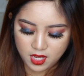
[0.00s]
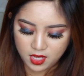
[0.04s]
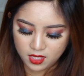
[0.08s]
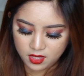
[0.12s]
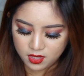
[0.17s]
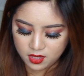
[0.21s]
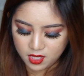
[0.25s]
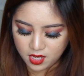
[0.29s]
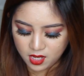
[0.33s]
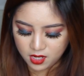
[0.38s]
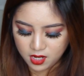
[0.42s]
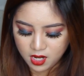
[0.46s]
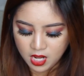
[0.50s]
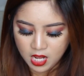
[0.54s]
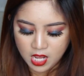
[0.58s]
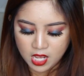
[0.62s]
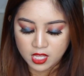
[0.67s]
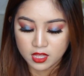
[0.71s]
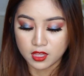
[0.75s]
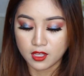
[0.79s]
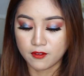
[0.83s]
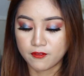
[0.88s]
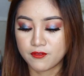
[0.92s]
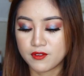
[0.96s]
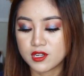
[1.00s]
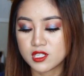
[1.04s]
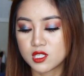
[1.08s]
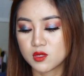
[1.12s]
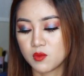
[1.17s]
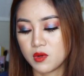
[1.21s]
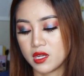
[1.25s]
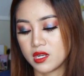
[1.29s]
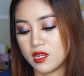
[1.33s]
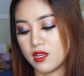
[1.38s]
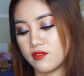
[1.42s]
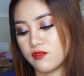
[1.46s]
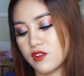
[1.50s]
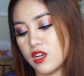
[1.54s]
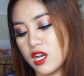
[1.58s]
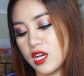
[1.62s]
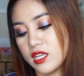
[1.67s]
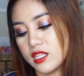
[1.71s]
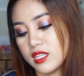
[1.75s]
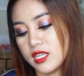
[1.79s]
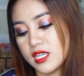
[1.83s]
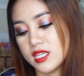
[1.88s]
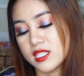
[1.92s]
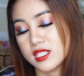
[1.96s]
And then the first one I've
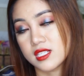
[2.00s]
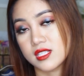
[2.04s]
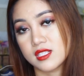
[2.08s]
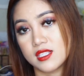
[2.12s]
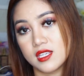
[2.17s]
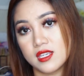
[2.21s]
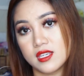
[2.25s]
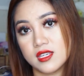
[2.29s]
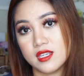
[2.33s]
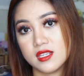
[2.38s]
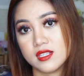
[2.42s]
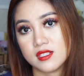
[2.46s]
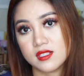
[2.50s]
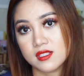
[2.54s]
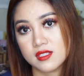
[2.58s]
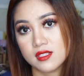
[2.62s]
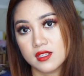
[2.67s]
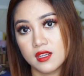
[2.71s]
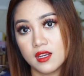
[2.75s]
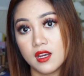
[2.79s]
got is this